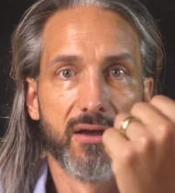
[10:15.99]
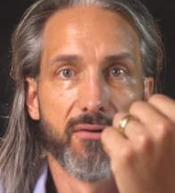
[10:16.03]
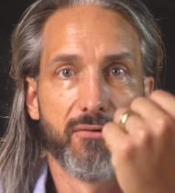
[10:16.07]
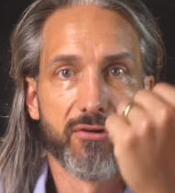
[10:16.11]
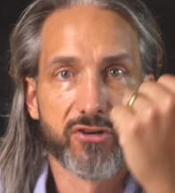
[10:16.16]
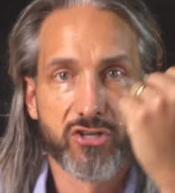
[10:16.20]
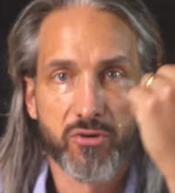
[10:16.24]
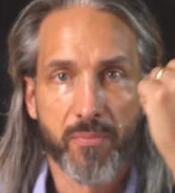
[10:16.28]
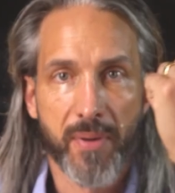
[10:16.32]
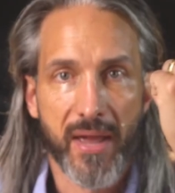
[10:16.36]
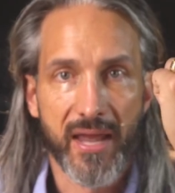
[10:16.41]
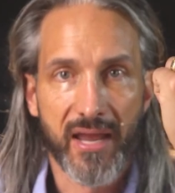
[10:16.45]

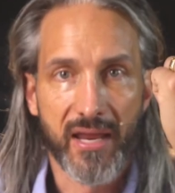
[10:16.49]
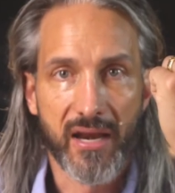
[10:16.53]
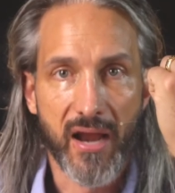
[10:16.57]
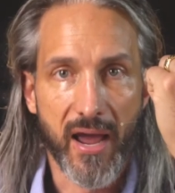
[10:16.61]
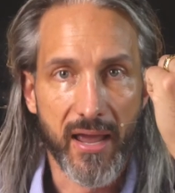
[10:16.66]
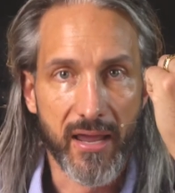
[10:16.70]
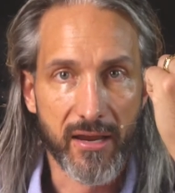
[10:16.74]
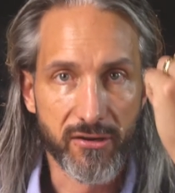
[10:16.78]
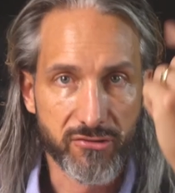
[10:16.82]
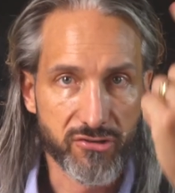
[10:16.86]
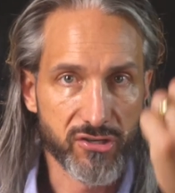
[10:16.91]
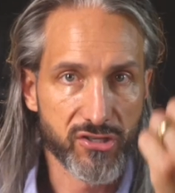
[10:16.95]
what you're paying in
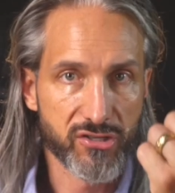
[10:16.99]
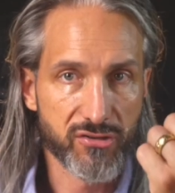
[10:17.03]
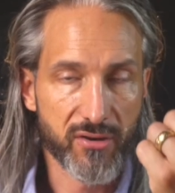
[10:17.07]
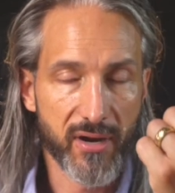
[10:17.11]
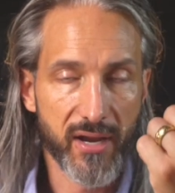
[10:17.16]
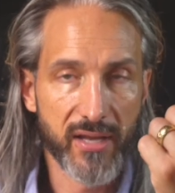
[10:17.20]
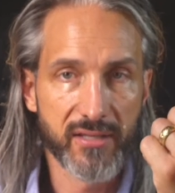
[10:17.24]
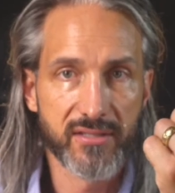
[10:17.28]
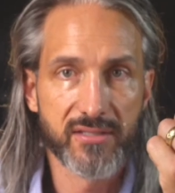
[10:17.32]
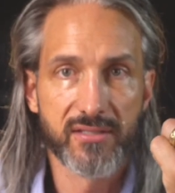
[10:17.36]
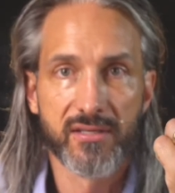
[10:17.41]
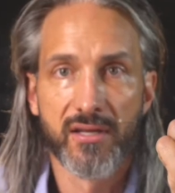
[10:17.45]
high interest
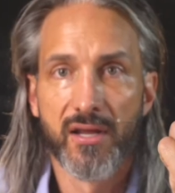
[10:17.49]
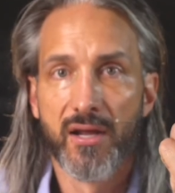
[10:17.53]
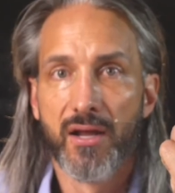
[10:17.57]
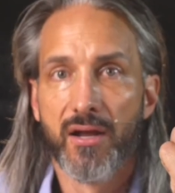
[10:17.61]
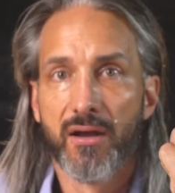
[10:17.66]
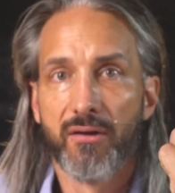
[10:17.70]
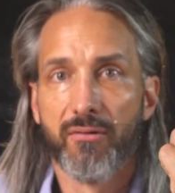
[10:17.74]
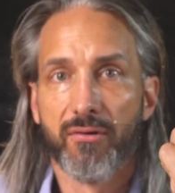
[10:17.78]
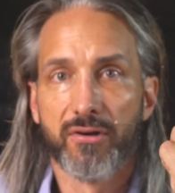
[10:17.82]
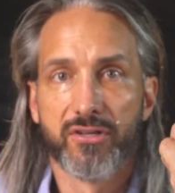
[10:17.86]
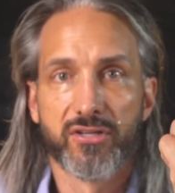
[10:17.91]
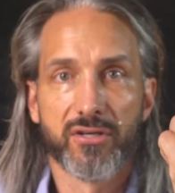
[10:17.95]
rates,
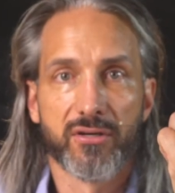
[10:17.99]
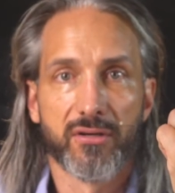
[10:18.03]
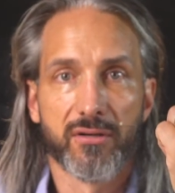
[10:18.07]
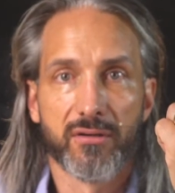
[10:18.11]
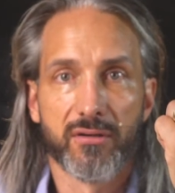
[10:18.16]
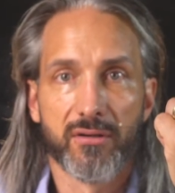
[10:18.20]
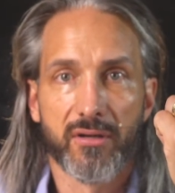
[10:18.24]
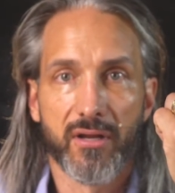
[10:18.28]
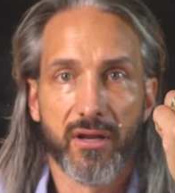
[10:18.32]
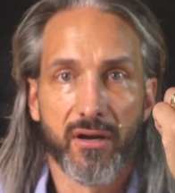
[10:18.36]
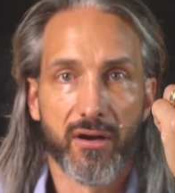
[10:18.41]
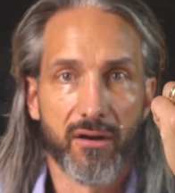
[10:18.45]
what
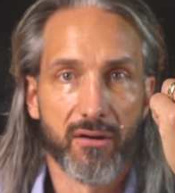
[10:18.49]
you're,